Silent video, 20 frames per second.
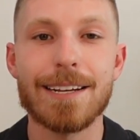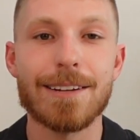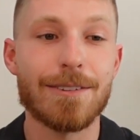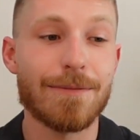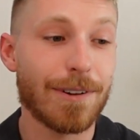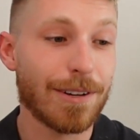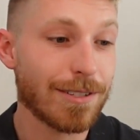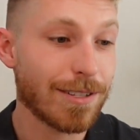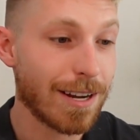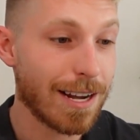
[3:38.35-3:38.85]
You've
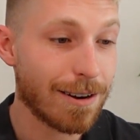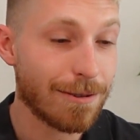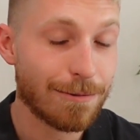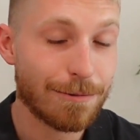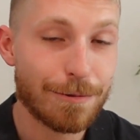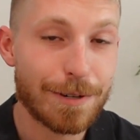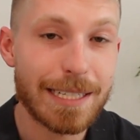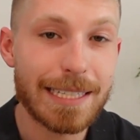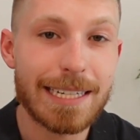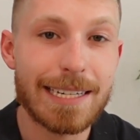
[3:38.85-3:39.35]
also got a
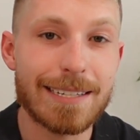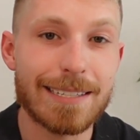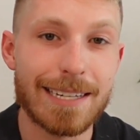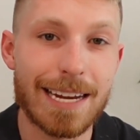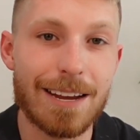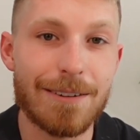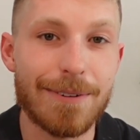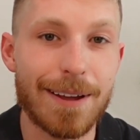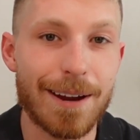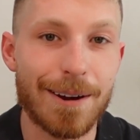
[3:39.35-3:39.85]
really
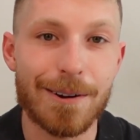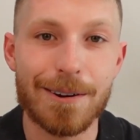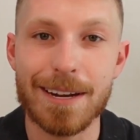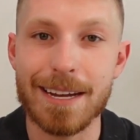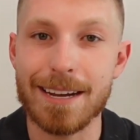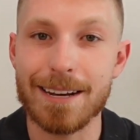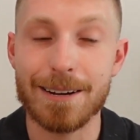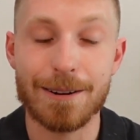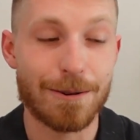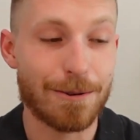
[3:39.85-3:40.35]
safe
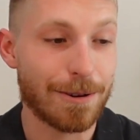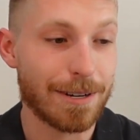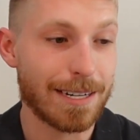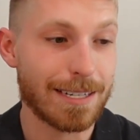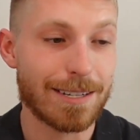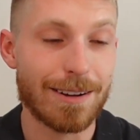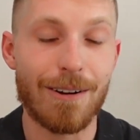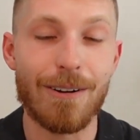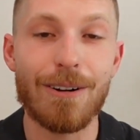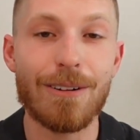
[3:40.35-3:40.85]
area according
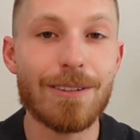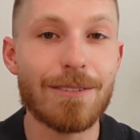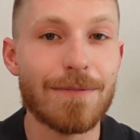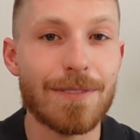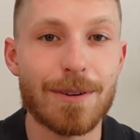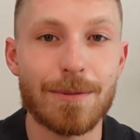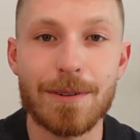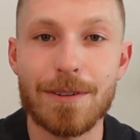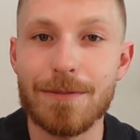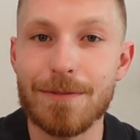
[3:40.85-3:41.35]
to all of
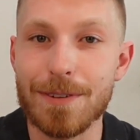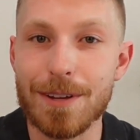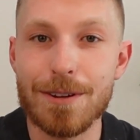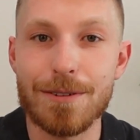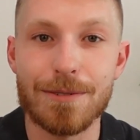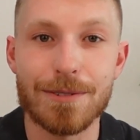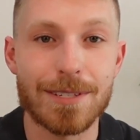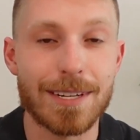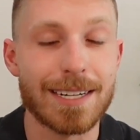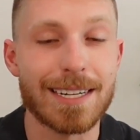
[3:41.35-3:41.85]
the
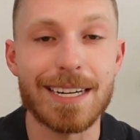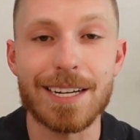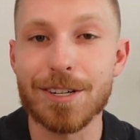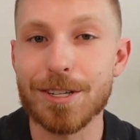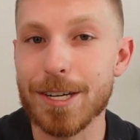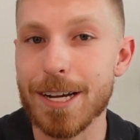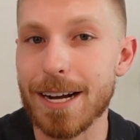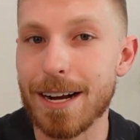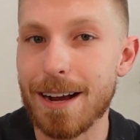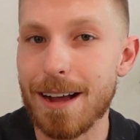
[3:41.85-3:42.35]
reviews on
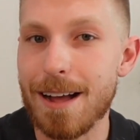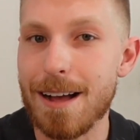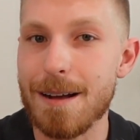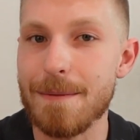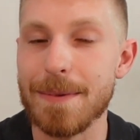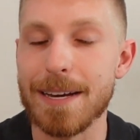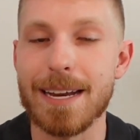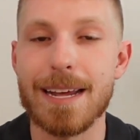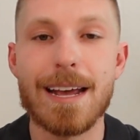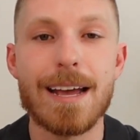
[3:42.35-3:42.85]

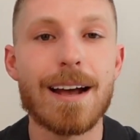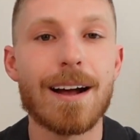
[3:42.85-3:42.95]
niche.com and